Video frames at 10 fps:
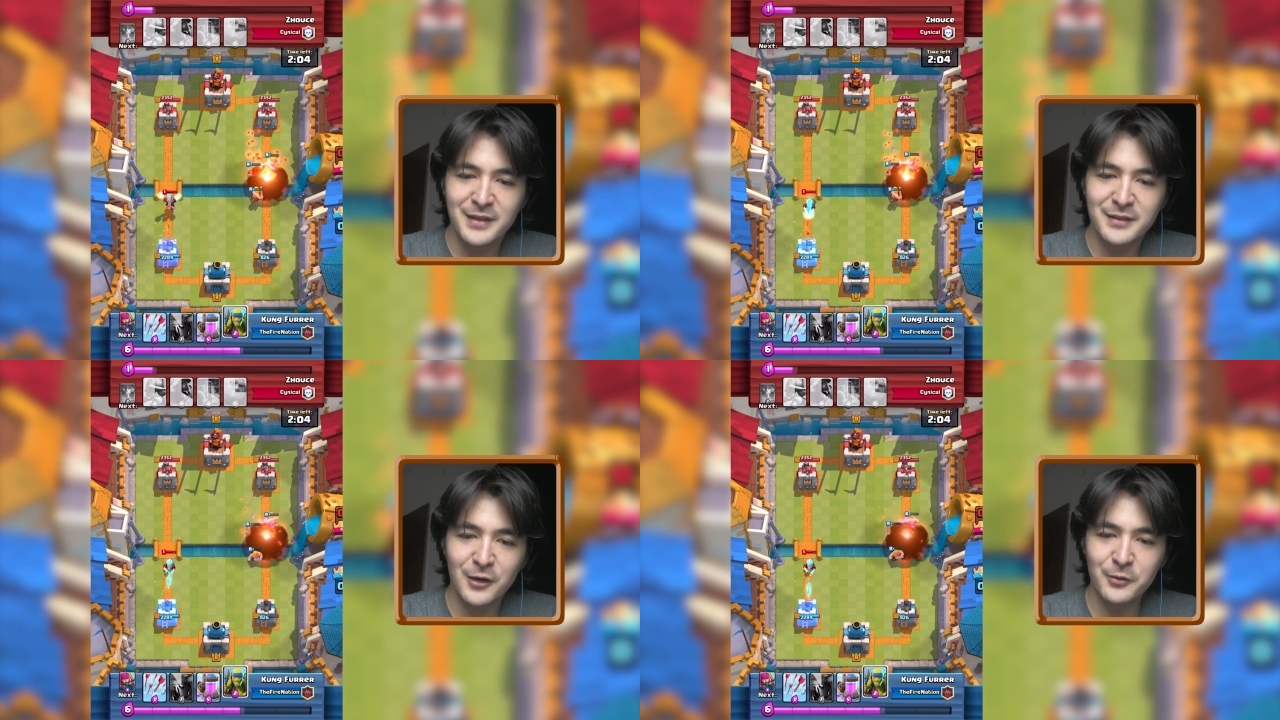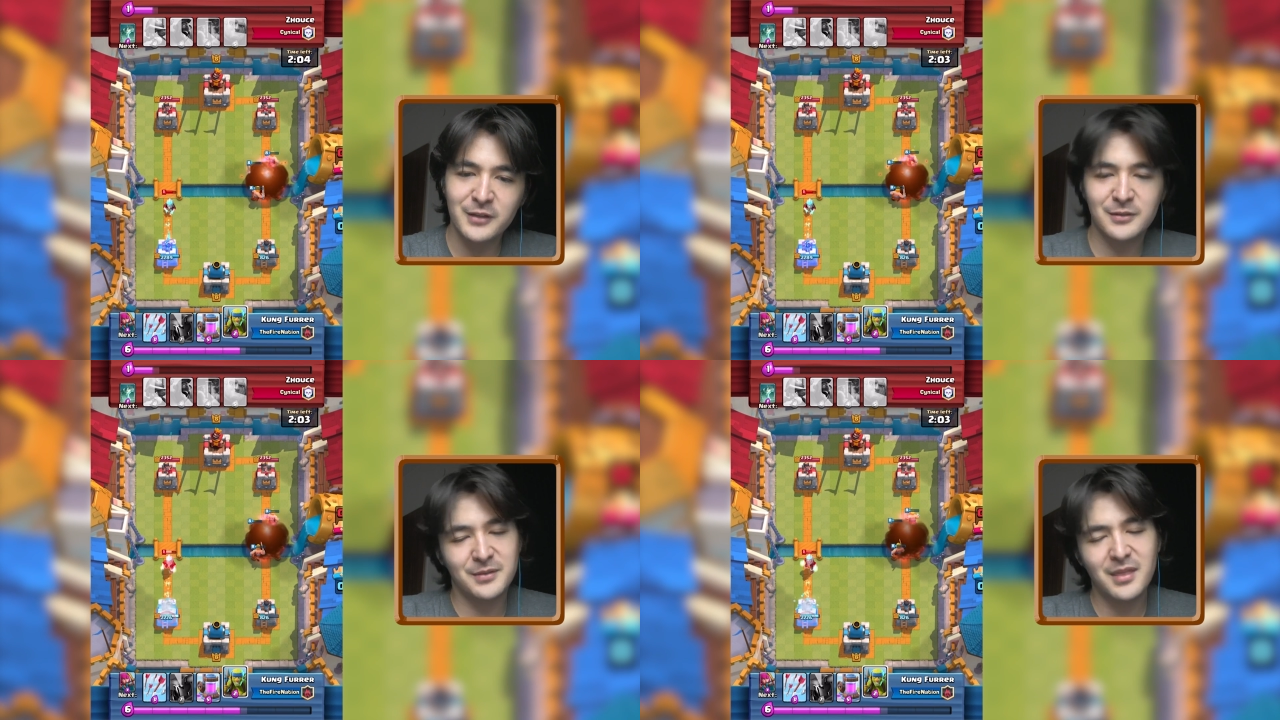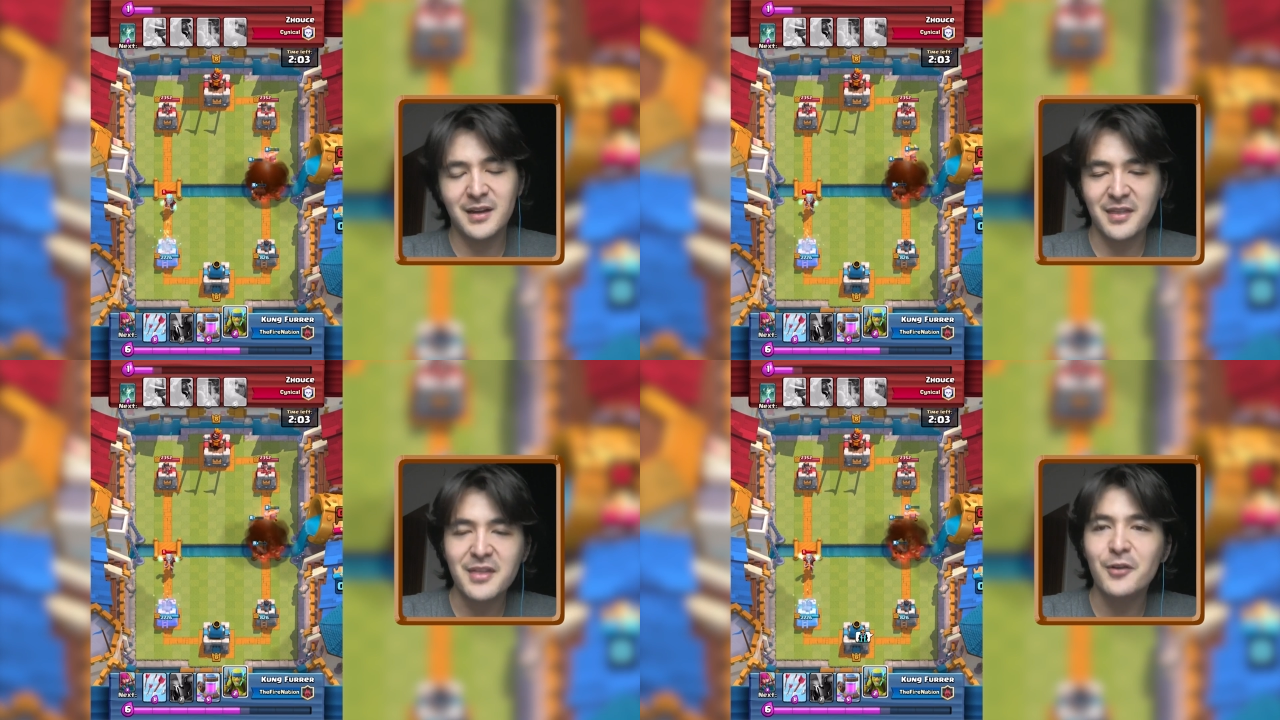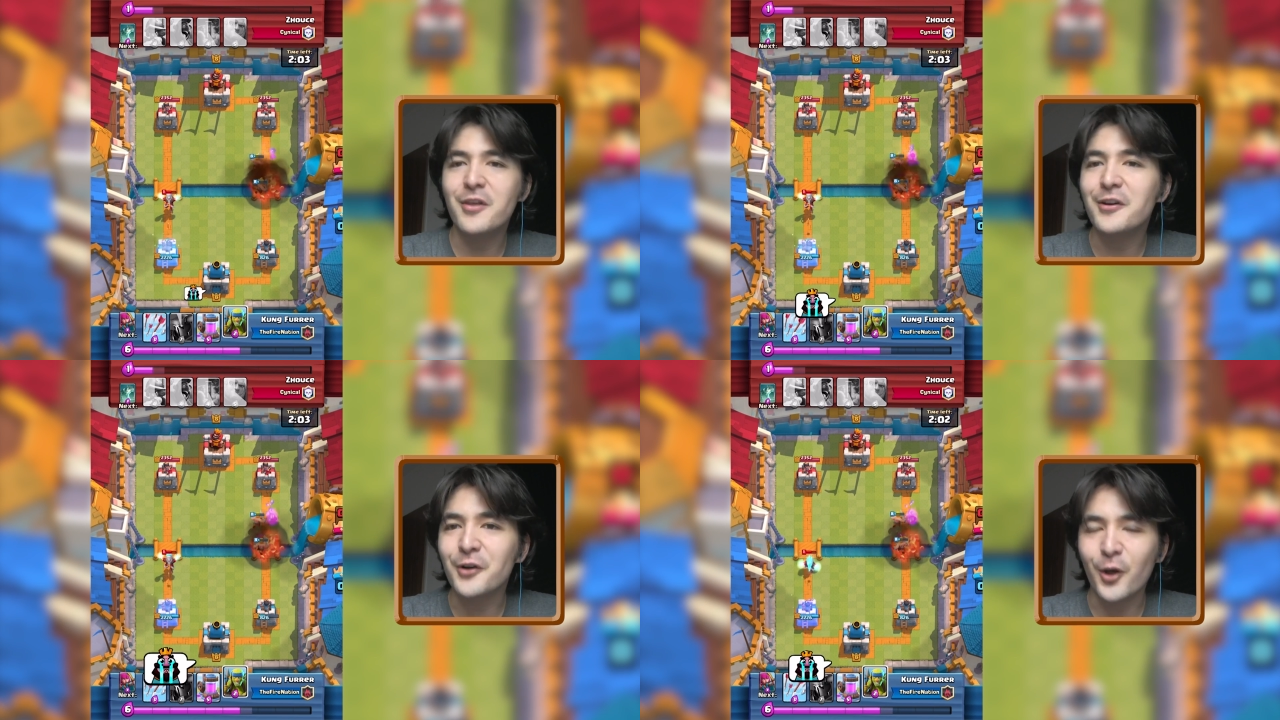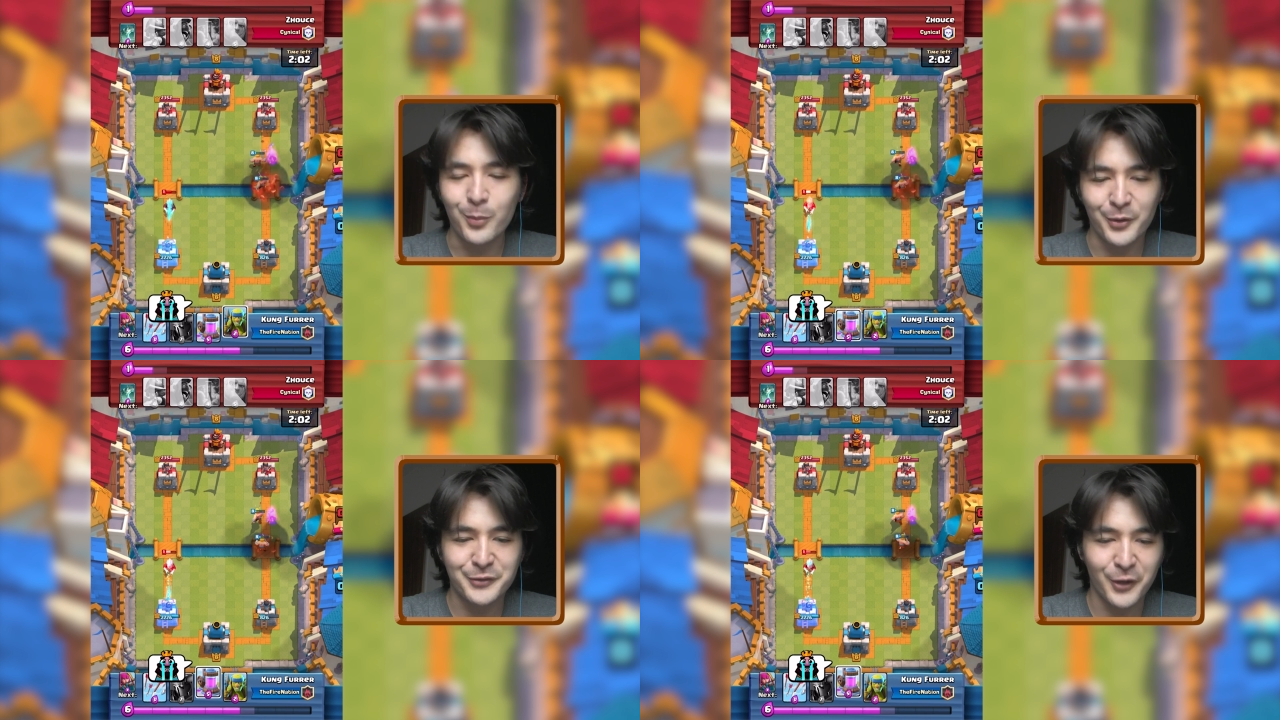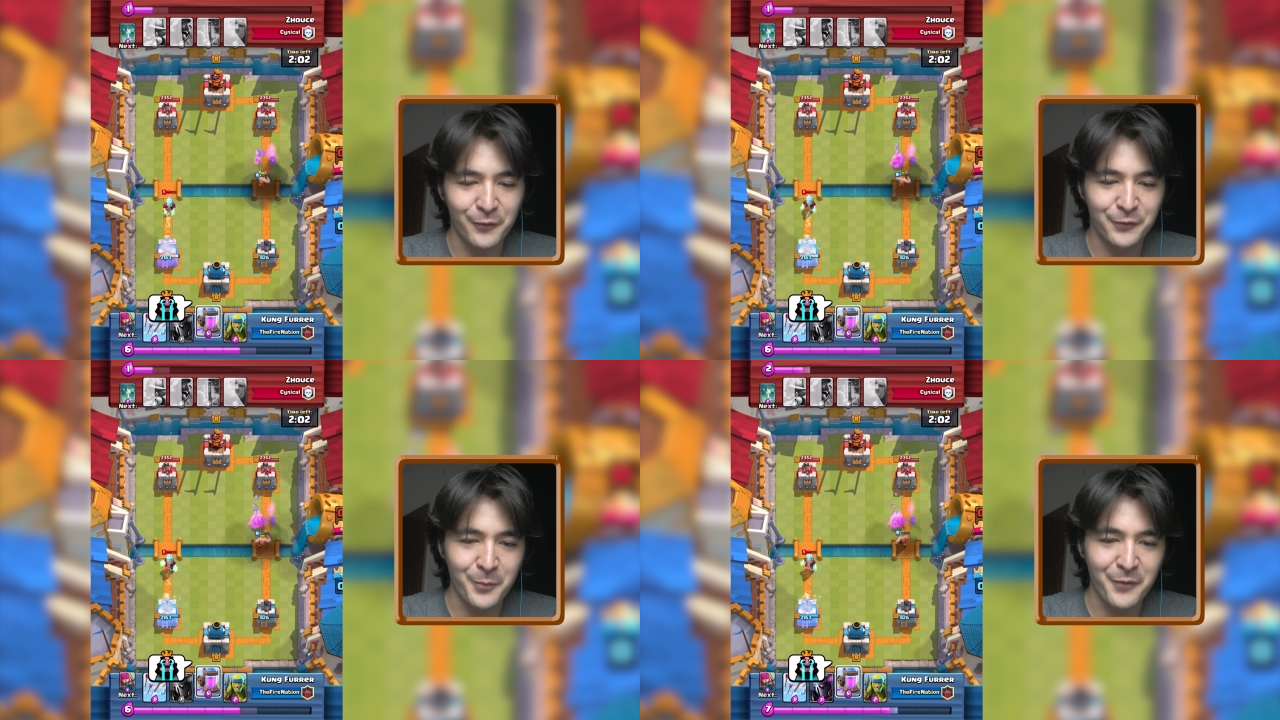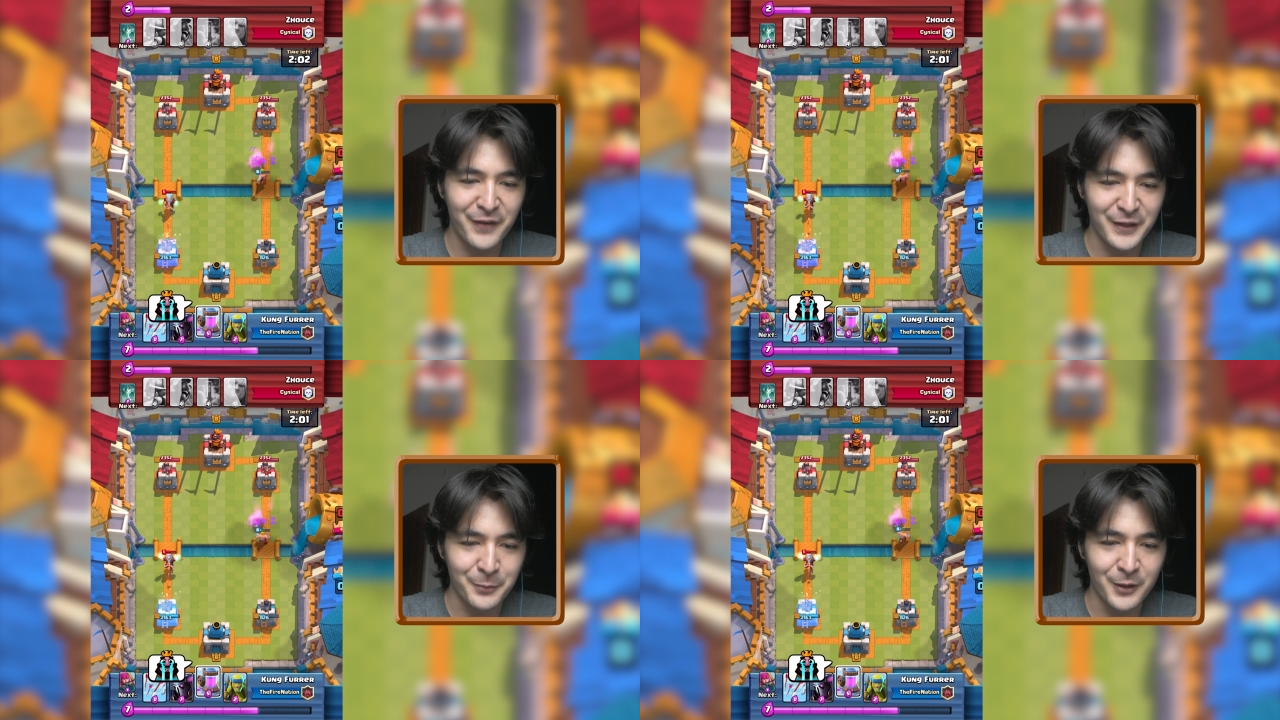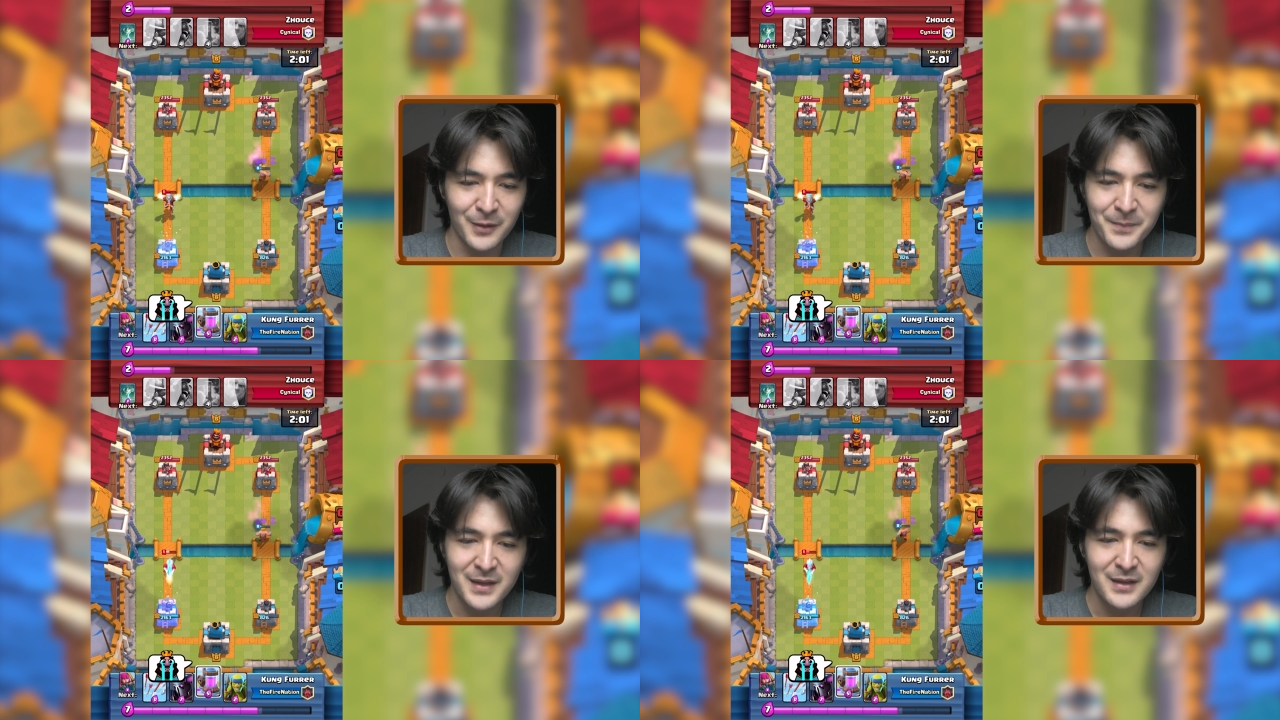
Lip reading: and now they're almost out from the fireball.